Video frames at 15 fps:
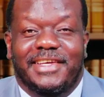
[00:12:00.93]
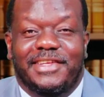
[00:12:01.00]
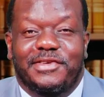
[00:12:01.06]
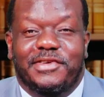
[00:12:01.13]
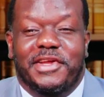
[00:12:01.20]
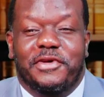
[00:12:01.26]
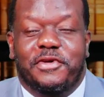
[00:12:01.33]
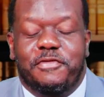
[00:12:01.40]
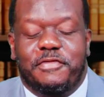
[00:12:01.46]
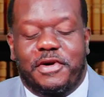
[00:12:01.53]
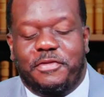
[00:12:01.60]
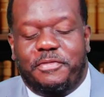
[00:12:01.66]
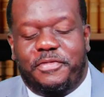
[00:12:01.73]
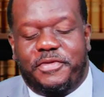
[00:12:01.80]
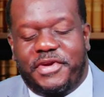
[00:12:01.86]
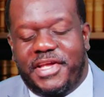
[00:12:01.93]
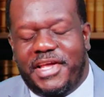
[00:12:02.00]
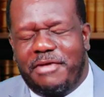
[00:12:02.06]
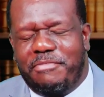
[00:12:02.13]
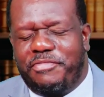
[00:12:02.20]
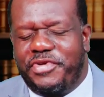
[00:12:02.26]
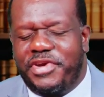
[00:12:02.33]
Okay, Kuba would pray
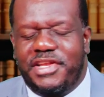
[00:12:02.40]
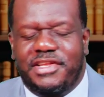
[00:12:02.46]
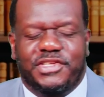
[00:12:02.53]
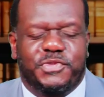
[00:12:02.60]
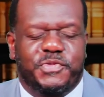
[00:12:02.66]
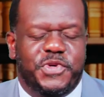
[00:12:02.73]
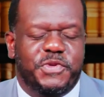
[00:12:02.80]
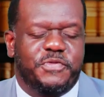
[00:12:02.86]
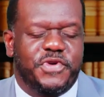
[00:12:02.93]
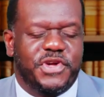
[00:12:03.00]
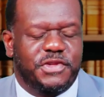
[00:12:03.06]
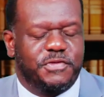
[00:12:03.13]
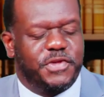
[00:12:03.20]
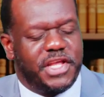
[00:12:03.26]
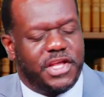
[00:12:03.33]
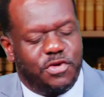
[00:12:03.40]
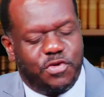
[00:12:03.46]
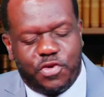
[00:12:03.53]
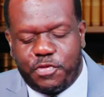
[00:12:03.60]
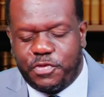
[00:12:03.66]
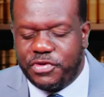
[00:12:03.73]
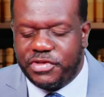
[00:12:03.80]
and pray in the spirit, pray in the spirit. Then
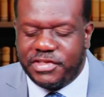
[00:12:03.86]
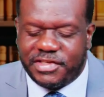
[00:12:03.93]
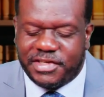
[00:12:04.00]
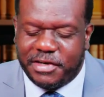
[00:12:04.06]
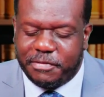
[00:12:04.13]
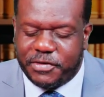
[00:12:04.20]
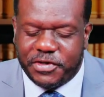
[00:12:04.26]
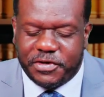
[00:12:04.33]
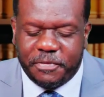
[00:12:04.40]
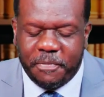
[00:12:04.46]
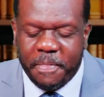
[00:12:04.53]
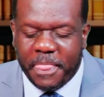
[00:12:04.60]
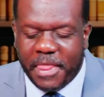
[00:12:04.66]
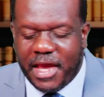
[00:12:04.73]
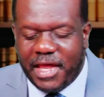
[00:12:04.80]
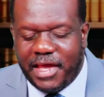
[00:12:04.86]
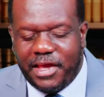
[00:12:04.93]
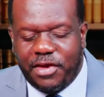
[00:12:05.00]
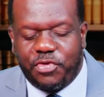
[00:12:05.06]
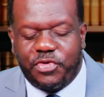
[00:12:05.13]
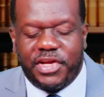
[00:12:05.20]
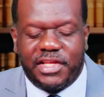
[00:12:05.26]
he'll open the scripture and then
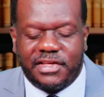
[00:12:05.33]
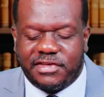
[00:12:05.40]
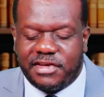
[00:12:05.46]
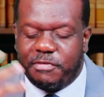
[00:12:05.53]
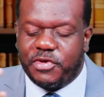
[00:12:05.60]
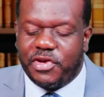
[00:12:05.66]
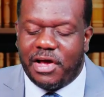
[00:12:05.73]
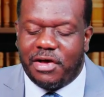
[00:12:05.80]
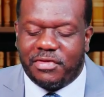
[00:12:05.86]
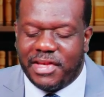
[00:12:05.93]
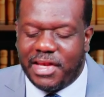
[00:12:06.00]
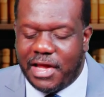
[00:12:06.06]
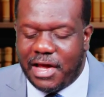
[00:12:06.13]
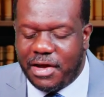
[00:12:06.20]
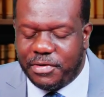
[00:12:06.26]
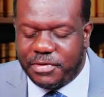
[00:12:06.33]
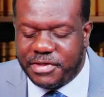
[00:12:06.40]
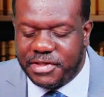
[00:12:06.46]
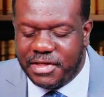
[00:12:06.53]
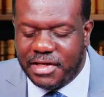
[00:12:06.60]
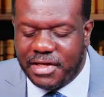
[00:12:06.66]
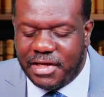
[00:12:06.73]
he'll read the scripture out loud.
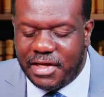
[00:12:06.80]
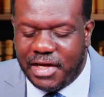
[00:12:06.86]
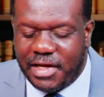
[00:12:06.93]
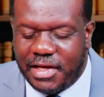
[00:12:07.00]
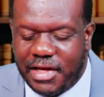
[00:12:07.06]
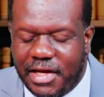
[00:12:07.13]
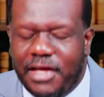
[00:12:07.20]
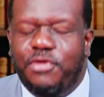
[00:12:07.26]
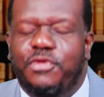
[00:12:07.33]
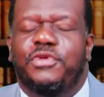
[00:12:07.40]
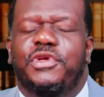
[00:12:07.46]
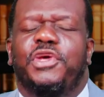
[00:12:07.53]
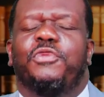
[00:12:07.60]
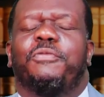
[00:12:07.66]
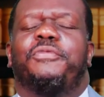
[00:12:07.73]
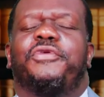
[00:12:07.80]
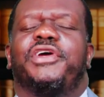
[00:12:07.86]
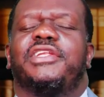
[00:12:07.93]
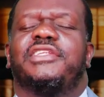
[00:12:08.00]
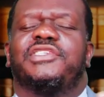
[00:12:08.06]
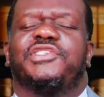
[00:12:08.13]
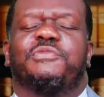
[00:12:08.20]
And then he'll, he'll pray
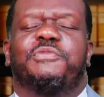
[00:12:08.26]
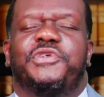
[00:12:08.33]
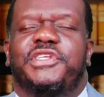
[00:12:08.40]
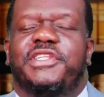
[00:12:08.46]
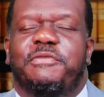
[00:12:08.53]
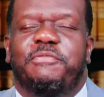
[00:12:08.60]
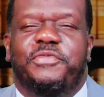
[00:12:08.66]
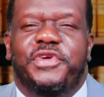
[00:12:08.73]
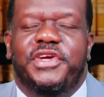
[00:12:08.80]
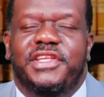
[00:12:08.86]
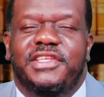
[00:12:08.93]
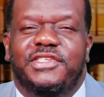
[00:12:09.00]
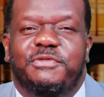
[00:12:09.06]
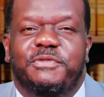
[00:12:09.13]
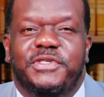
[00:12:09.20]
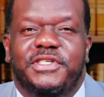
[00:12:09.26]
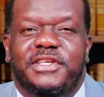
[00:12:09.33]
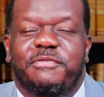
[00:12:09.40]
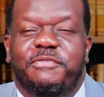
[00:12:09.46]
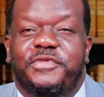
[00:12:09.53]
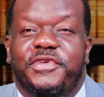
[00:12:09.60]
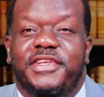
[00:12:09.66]
in the spirit and pray in the spirit
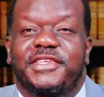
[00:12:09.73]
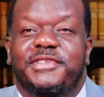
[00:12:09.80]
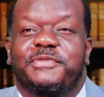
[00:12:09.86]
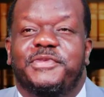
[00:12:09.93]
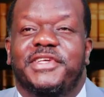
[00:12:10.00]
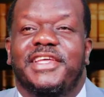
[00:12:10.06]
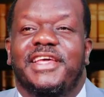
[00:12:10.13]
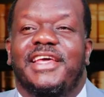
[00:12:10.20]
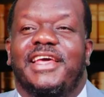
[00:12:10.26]
and pray in the spirit.